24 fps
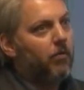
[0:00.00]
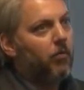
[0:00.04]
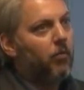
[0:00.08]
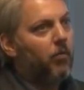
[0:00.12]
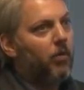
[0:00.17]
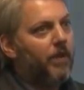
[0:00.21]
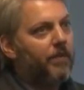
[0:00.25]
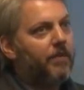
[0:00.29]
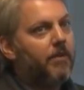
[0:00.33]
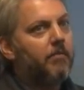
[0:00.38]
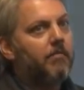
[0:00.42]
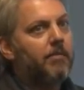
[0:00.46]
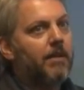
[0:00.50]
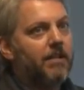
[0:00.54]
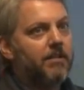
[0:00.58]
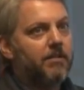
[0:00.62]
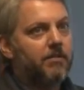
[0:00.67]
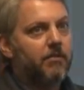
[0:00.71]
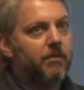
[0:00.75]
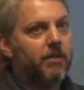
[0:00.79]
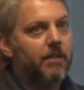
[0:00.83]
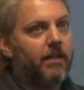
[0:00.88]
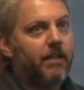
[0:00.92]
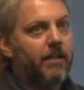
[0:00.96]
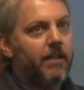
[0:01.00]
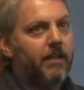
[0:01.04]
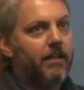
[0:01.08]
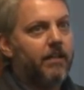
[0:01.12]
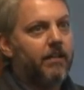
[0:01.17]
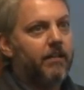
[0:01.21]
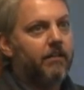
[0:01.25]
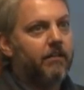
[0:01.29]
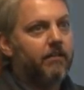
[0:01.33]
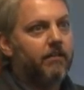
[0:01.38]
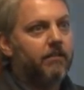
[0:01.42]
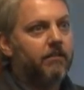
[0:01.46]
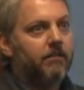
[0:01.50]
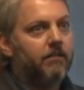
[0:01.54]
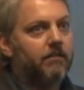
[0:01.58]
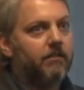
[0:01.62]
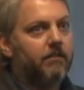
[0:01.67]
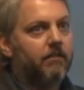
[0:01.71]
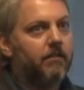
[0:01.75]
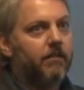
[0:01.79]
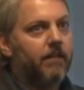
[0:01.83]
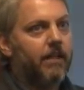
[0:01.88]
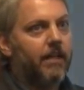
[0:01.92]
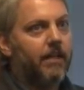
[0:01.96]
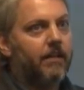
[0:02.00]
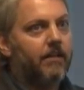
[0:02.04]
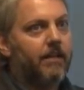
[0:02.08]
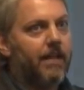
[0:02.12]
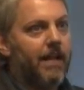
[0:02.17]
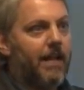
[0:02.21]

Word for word: what the best way that